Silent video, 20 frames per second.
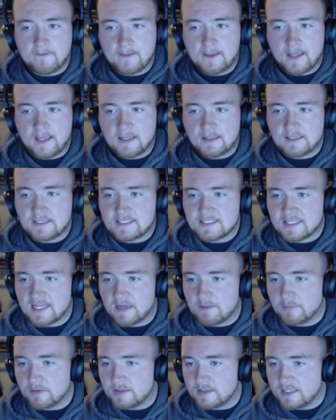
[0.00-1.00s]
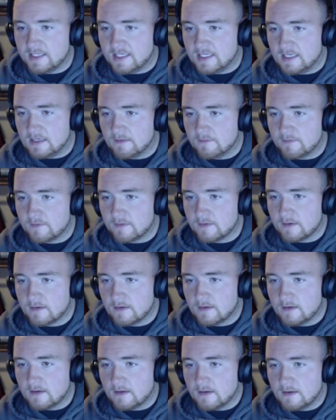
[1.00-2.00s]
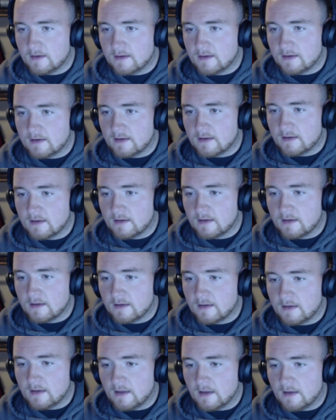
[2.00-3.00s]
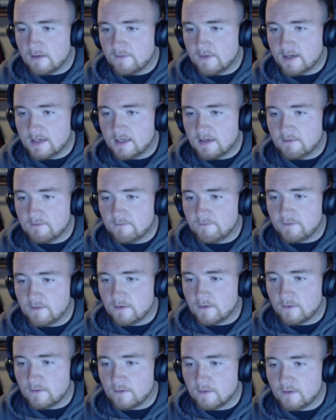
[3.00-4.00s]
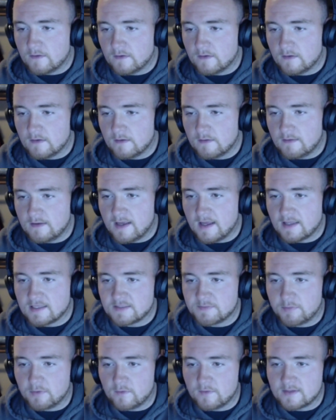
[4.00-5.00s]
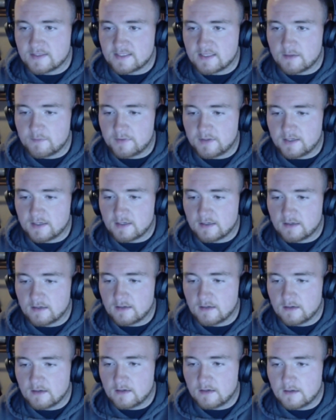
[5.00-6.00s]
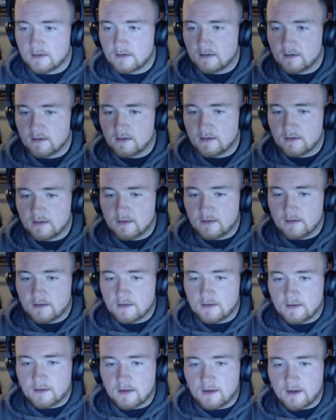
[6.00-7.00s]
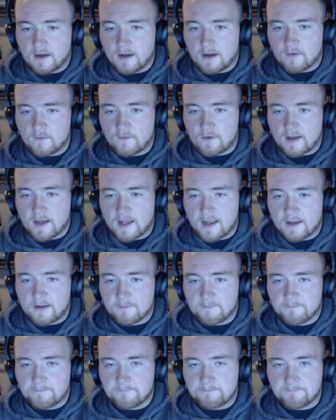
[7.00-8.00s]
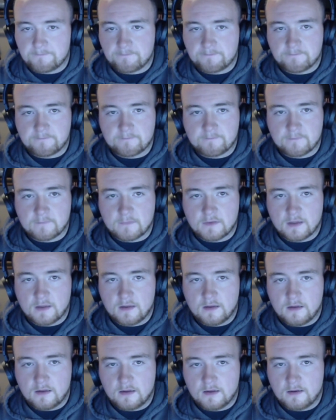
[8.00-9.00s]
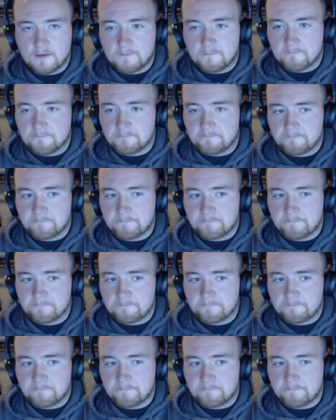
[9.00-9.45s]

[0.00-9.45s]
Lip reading: least I believe. Event info. Yeah, let's pull this up here. All right. I